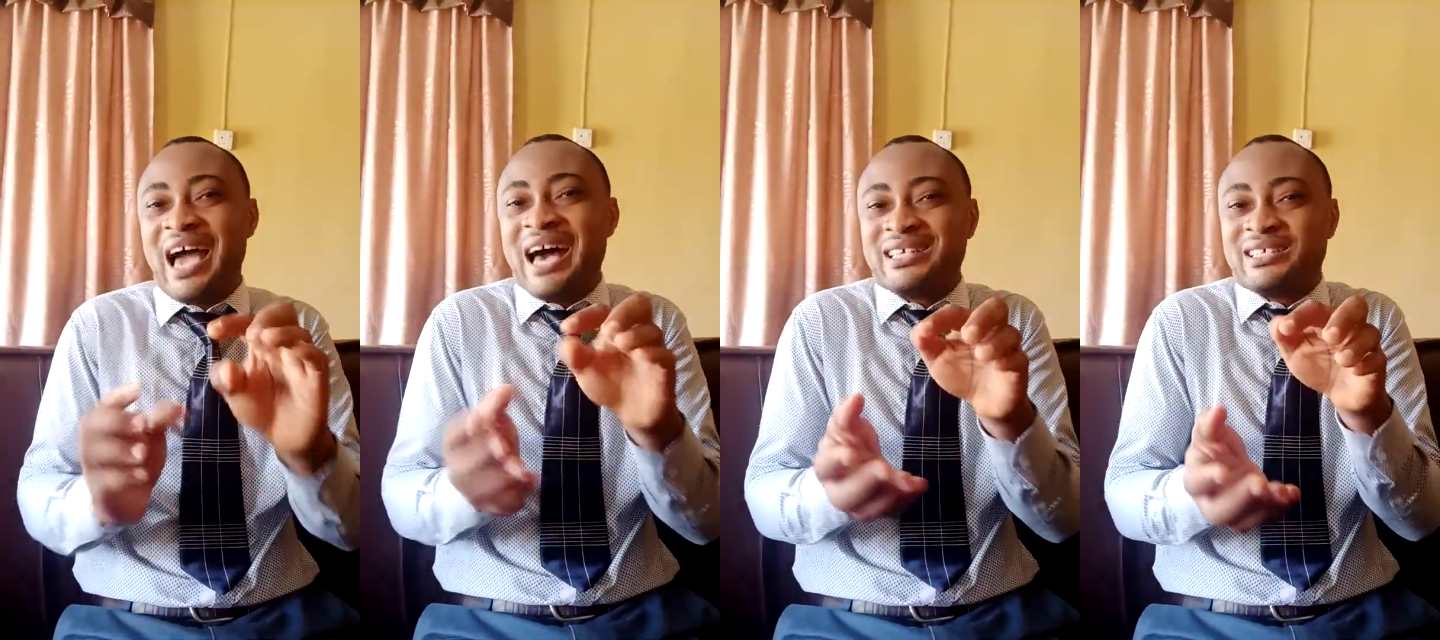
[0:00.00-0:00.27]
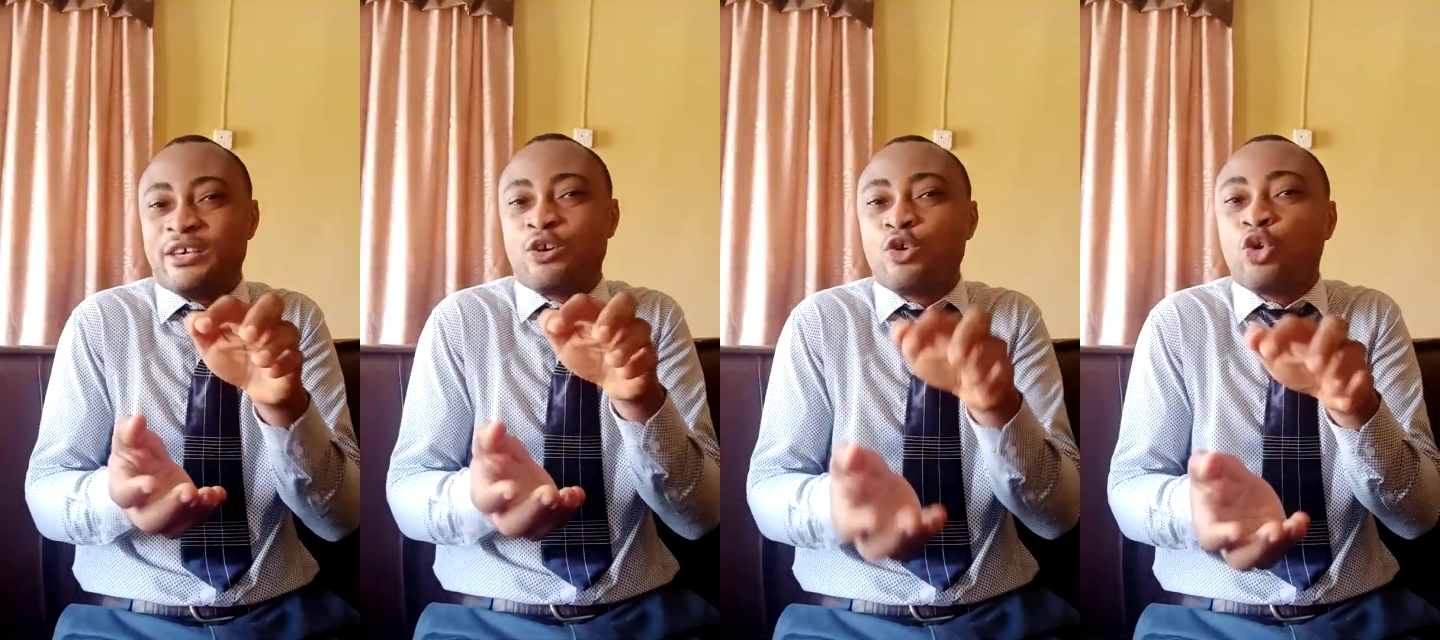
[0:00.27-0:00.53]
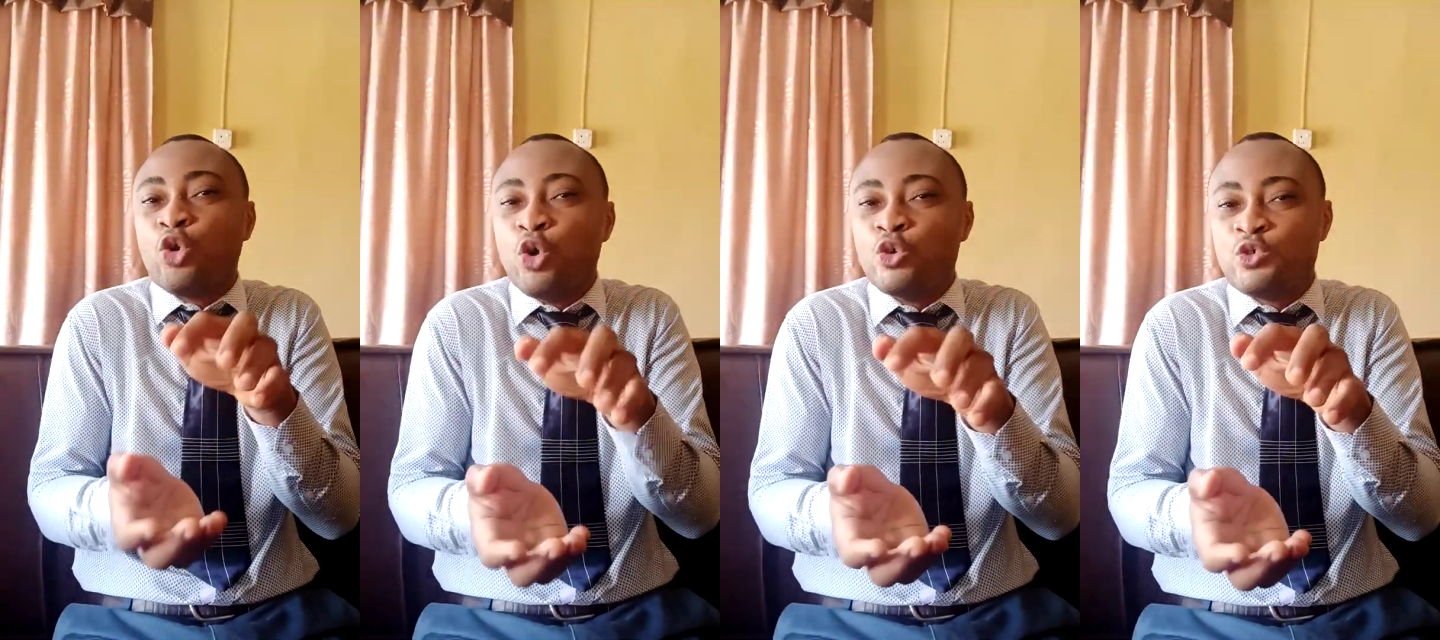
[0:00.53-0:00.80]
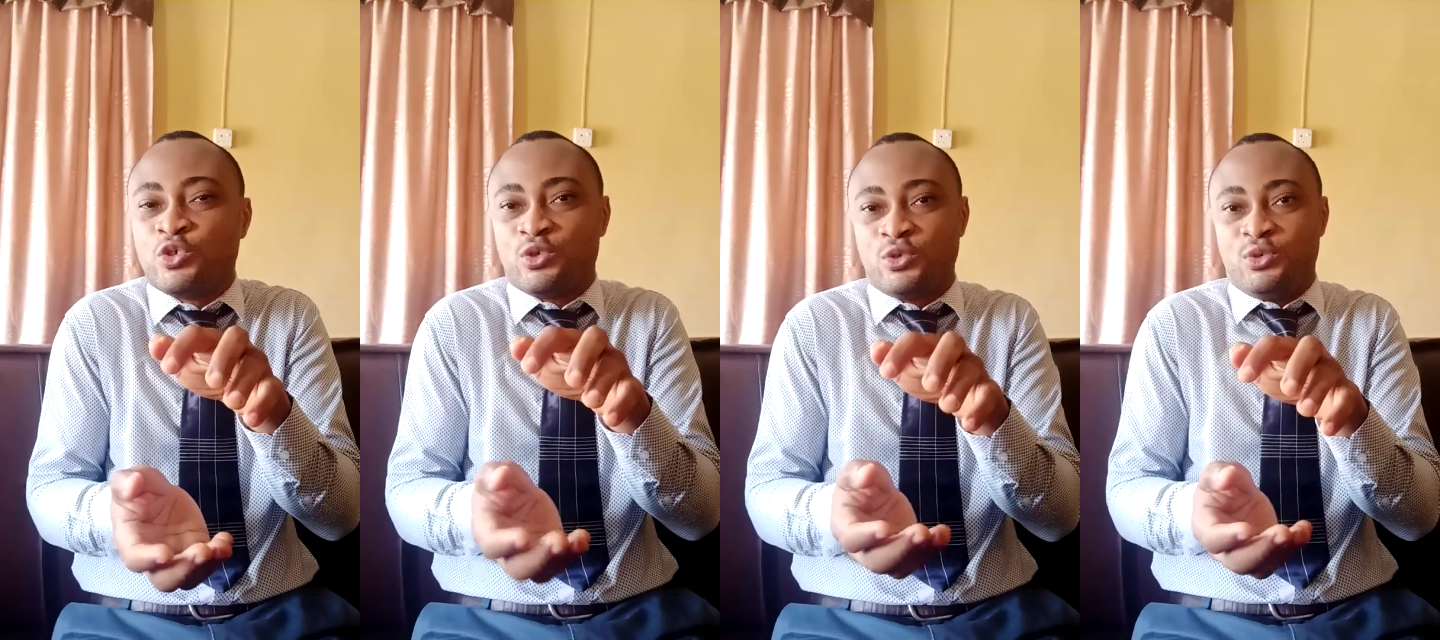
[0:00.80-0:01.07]
as a
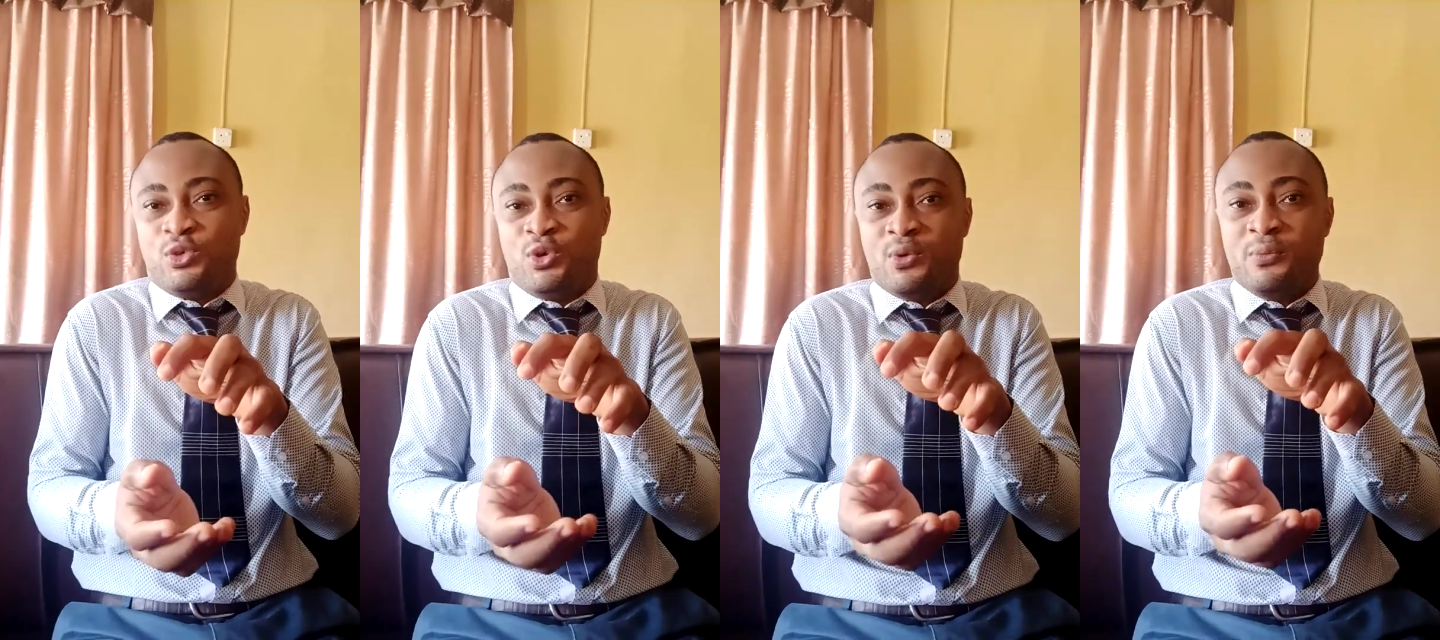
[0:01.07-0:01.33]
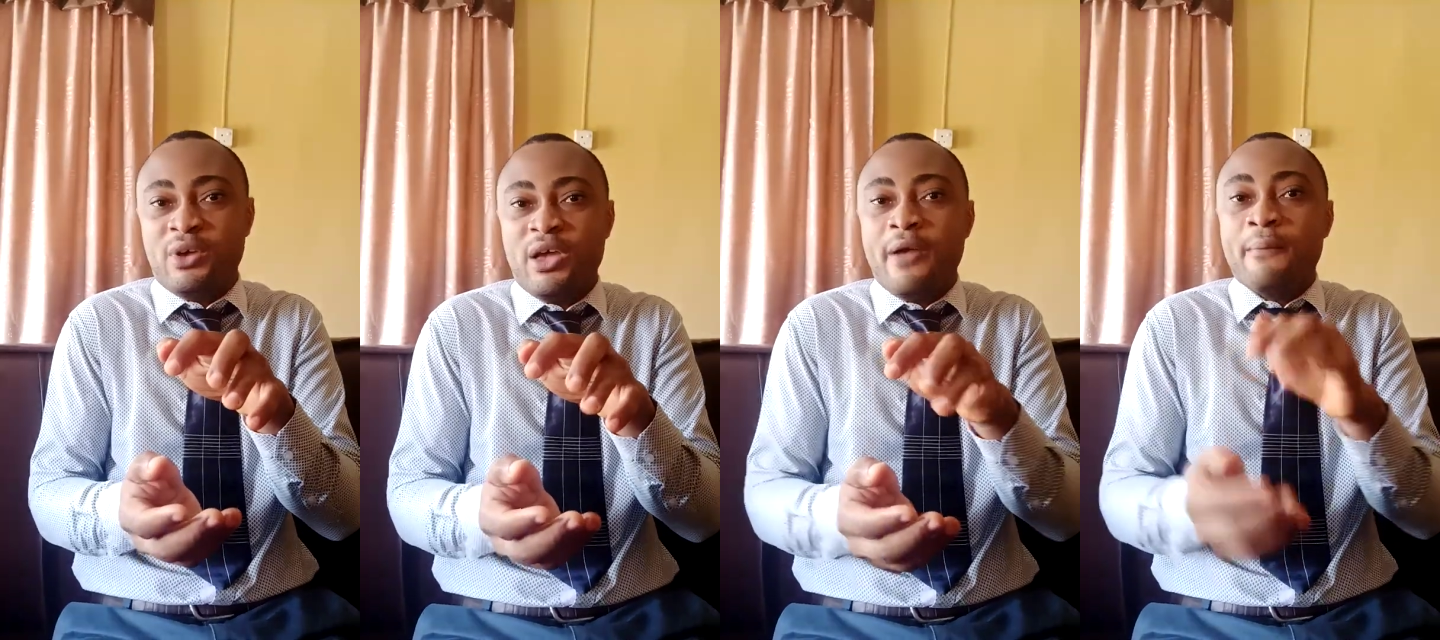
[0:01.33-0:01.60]
closed tube